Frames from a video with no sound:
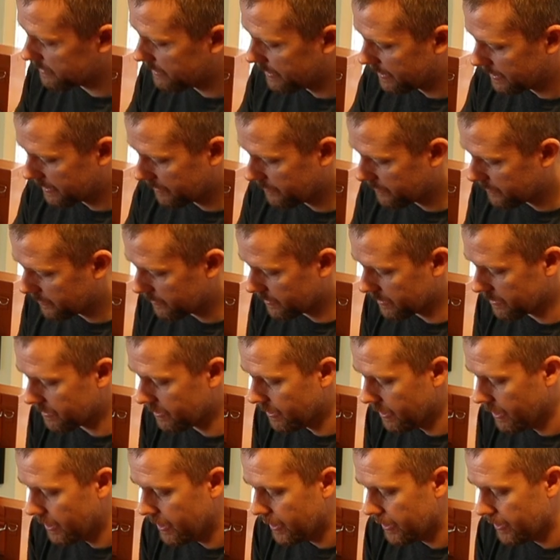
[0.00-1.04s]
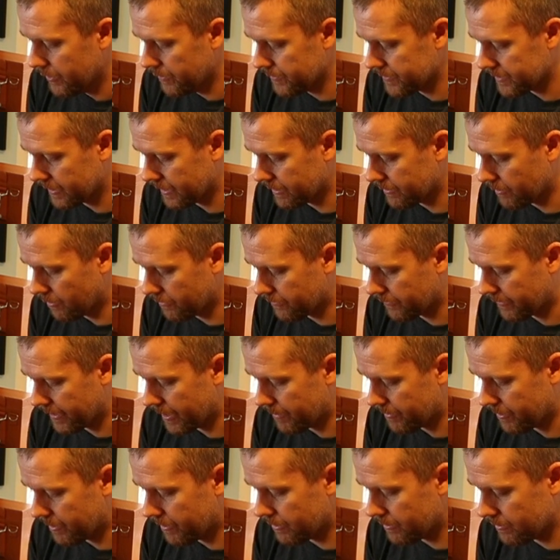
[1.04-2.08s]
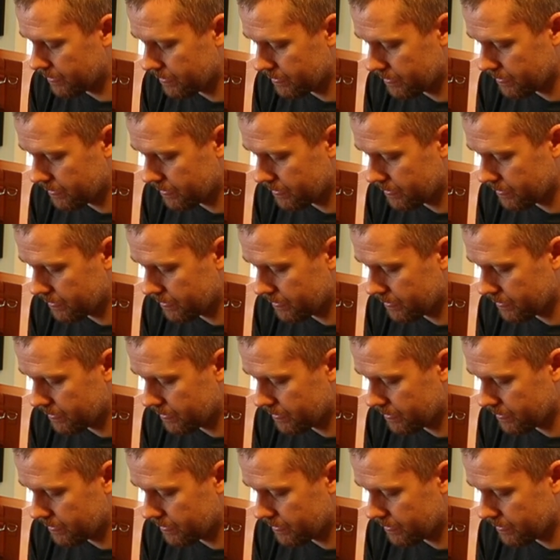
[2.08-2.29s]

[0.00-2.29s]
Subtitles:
it down if you're using it off camera.